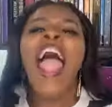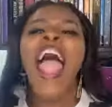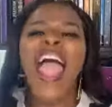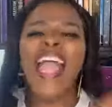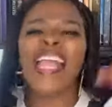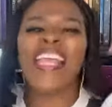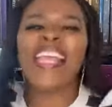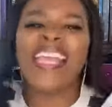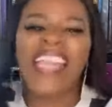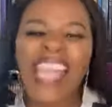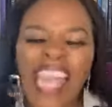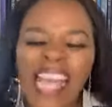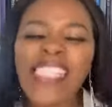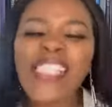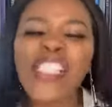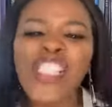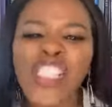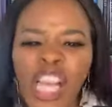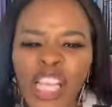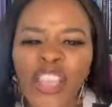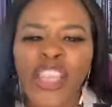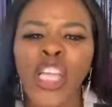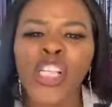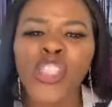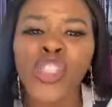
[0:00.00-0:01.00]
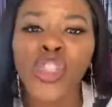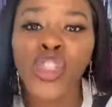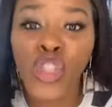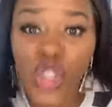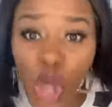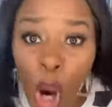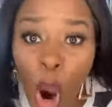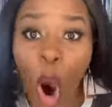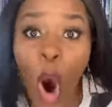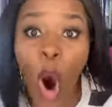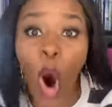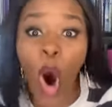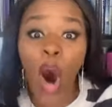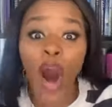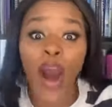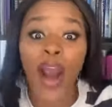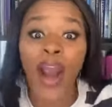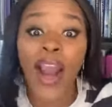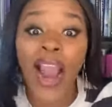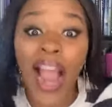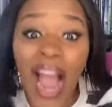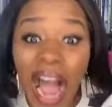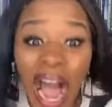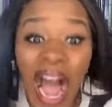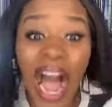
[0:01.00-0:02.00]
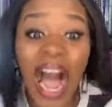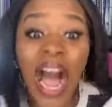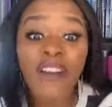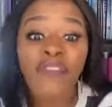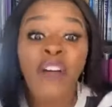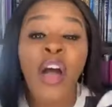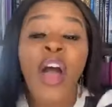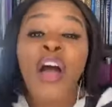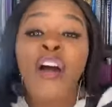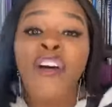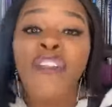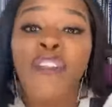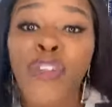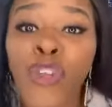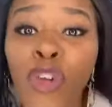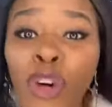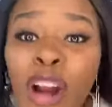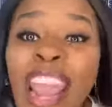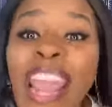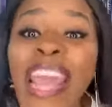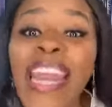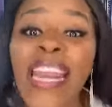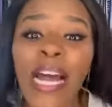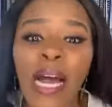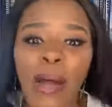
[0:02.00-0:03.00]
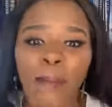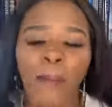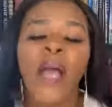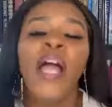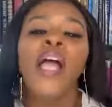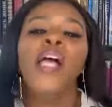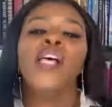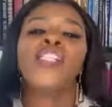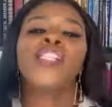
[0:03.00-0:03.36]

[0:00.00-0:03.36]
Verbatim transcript: and get to the door of freedom.